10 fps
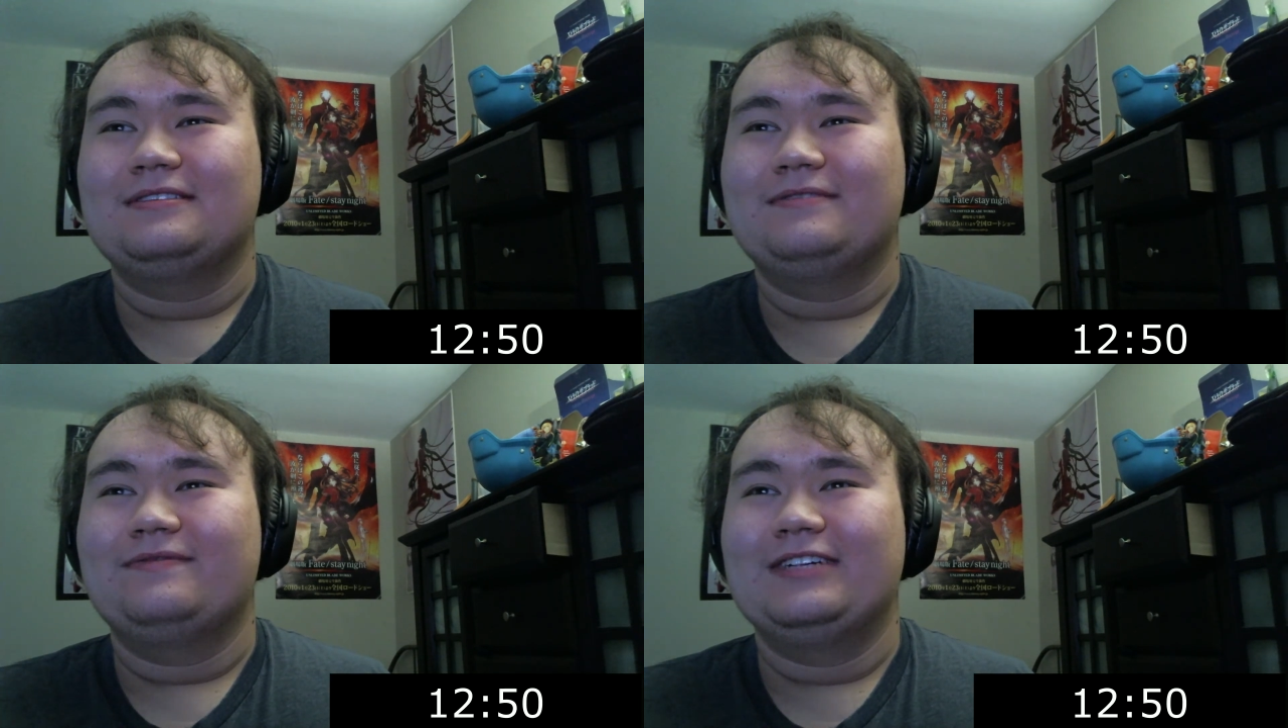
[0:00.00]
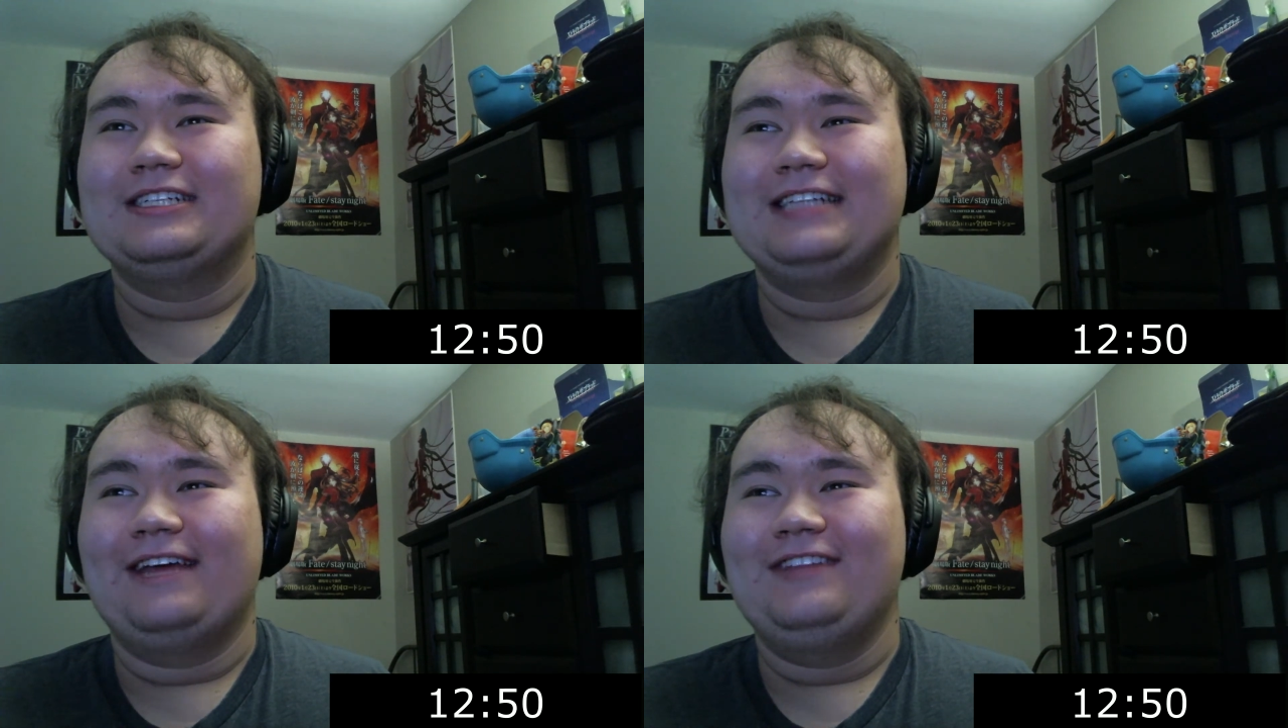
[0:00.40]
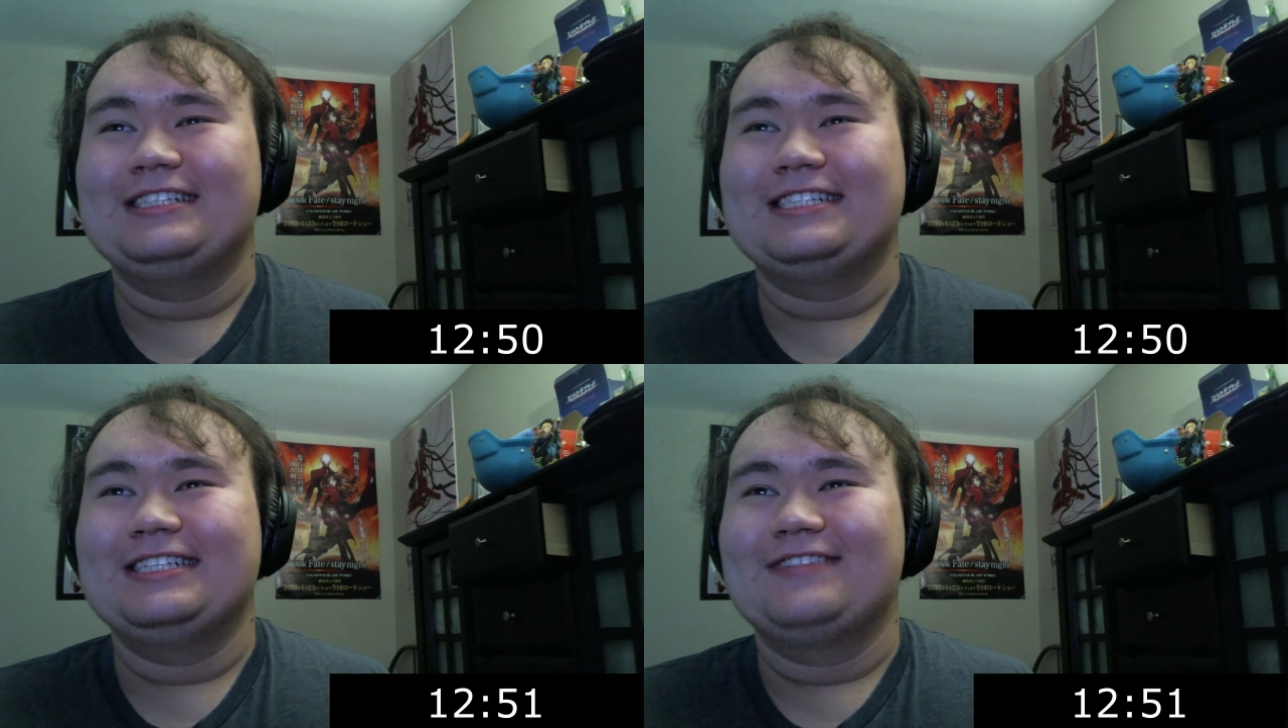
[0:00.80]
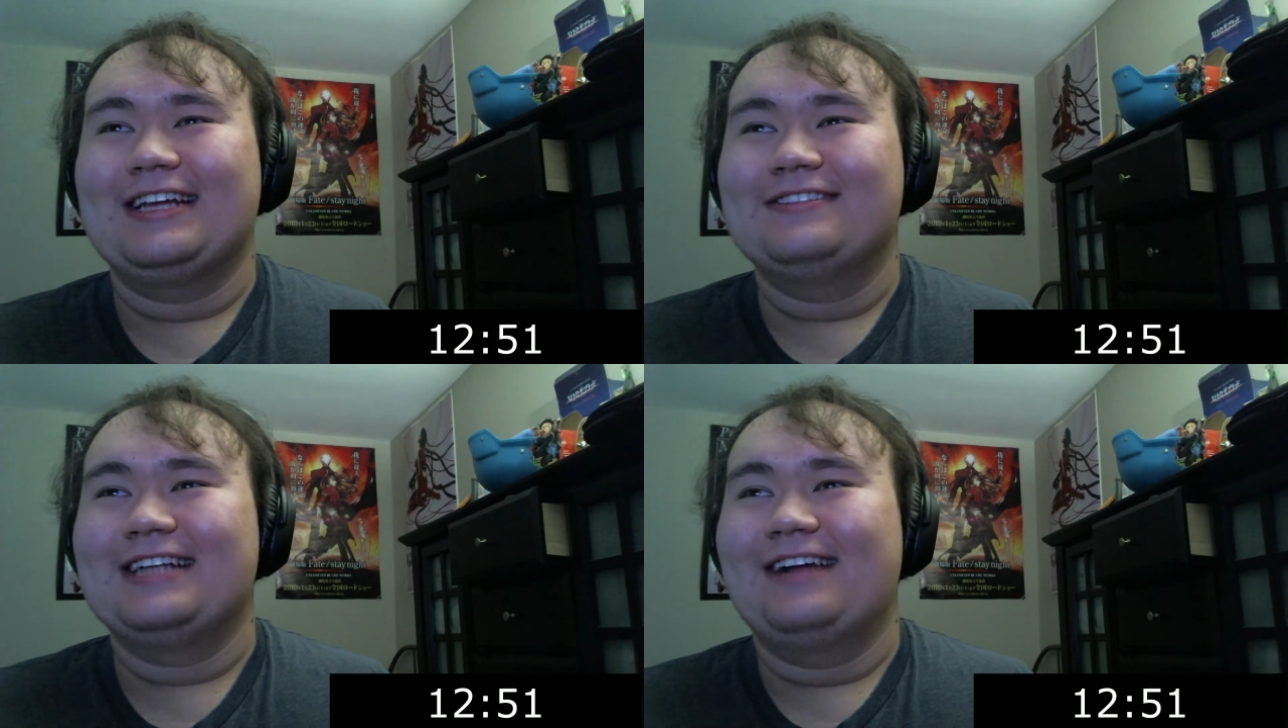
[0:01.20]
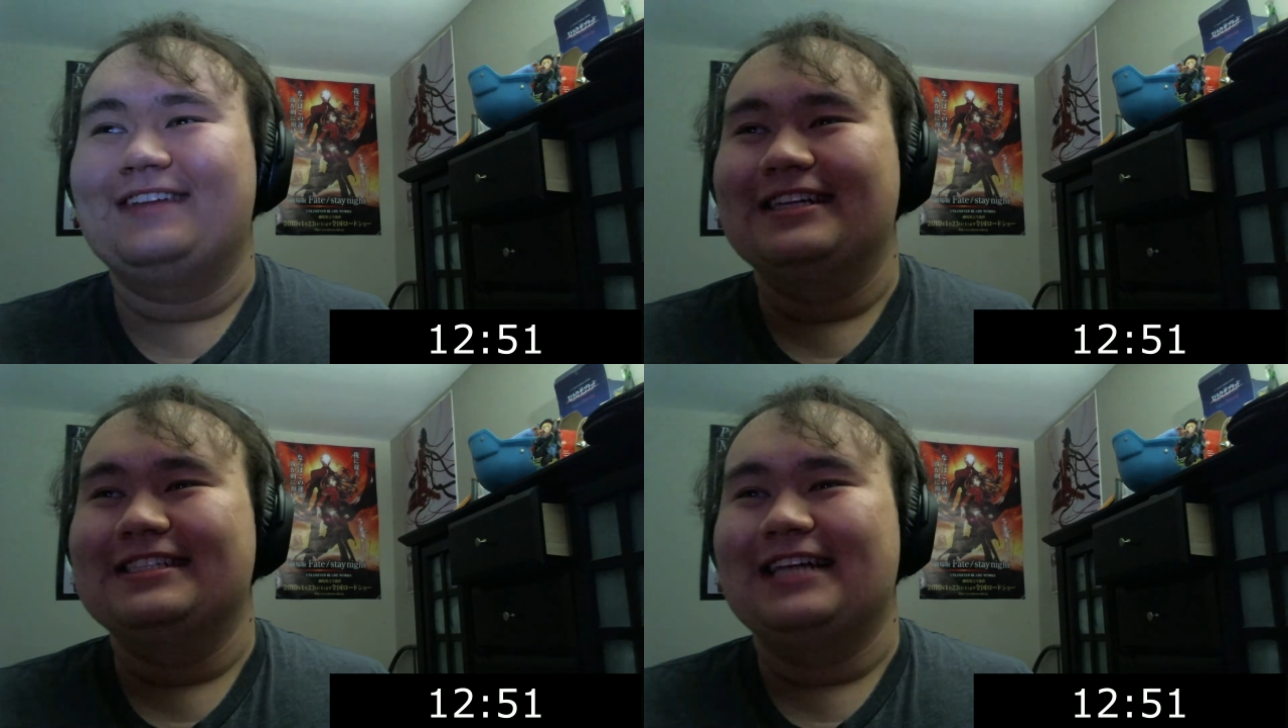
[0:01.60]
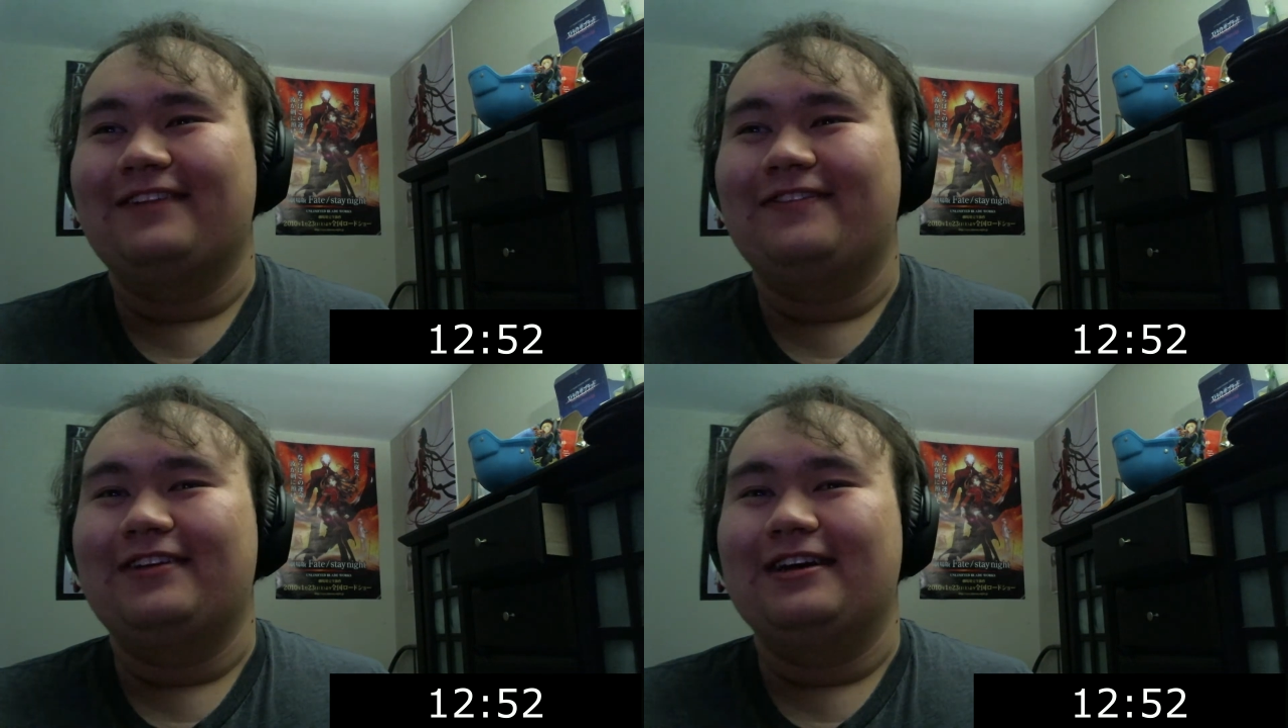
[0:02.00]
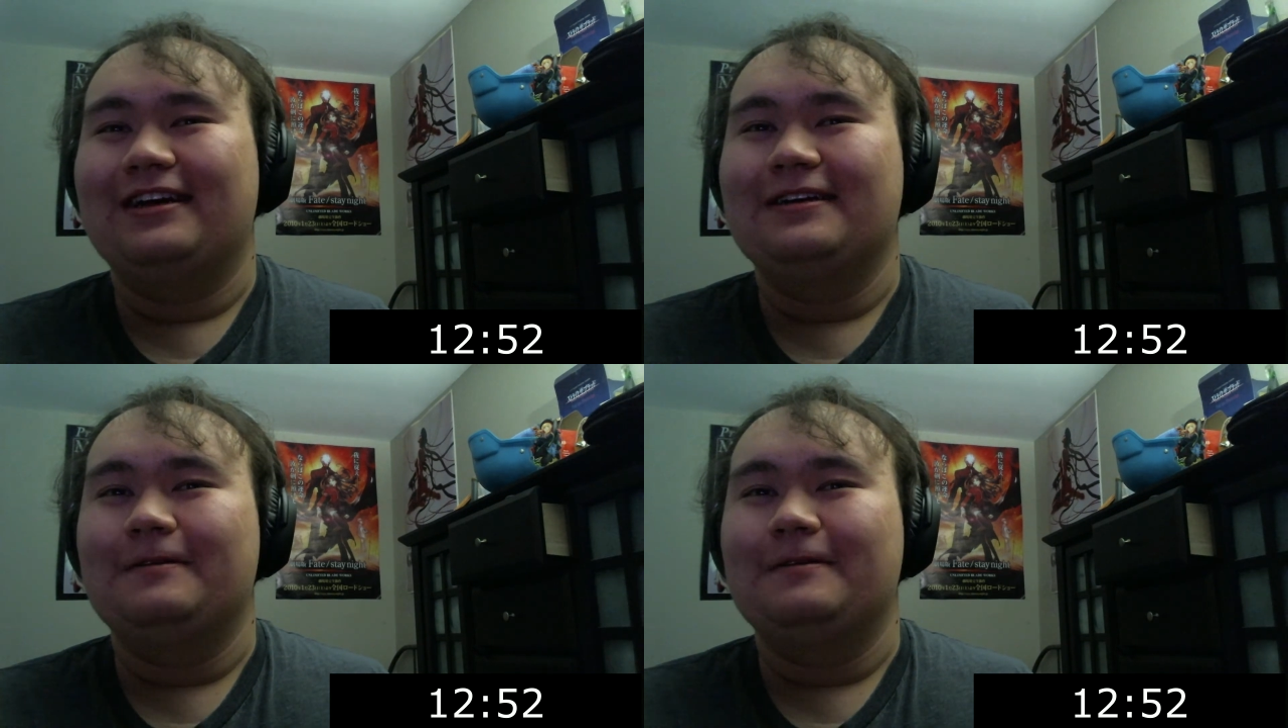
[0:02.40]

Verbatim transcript: It definitely seems like there's gonna be a setup for